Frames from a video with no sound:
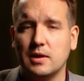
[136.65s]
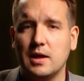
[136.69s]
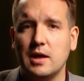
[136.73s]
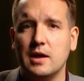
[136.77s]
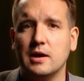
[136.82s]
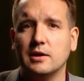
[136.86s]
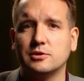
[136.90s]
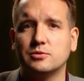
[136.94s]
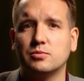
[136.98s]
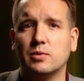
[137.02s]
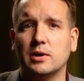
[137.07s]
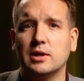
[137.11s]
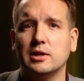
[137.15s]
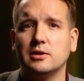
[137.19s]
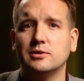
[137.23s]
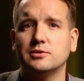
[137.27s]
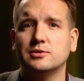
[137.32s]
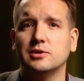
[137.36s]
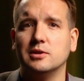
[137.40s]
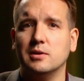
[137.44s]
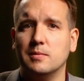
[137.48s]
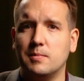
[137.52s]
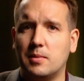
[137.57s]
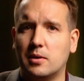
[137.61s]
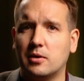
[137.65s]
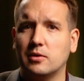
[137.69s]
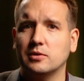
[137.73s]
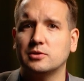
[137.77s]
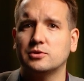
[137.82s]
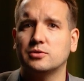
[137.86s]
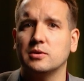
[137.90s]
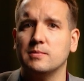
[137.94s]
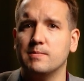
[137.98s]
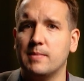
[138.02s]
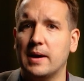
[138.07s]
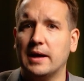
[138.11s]
as well as
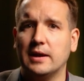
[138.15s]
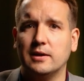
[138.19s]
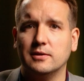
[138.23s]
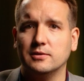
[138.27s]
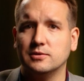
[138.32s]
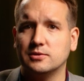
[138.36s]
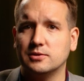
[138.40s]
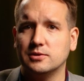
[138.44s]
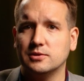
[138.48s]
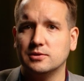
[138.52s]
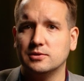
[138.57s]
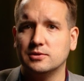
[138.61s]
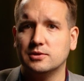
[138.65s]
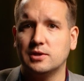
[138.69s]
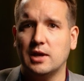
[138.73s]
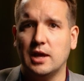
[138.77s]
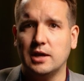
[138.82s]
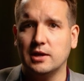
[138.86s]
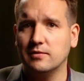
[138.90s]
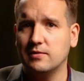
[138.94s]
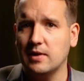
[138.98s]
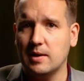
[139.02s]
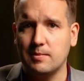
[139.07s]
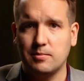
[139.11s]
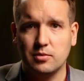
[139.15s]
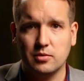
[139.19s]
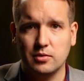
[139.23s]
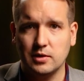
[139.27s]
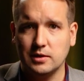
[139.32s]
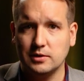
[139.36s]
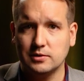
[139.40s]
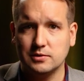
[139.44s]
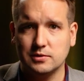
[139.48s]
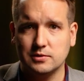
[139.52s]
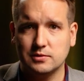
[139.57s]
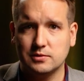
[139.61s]
laboratory balancers and
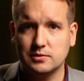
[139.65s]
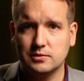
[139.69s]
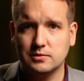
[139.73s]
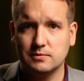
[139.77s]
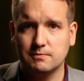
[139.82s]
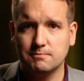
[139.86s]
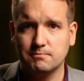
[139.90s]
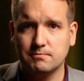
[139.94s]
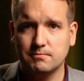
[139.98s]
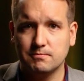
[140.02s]
evaporators.